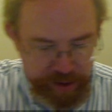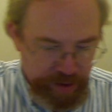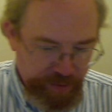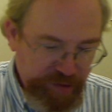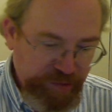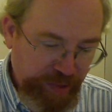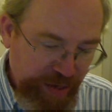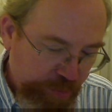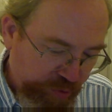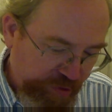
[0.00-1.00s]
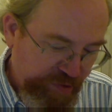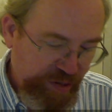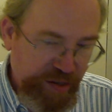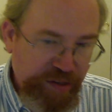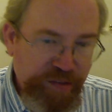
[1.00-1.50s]
this label
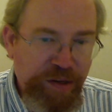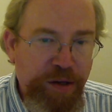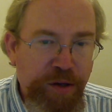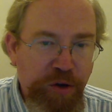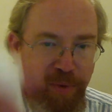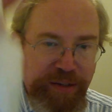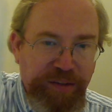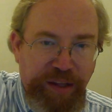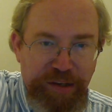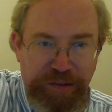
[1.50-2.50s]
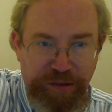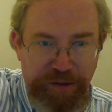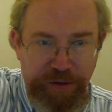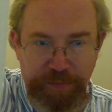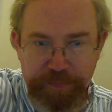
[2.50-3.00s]
says homemade glass cleaner.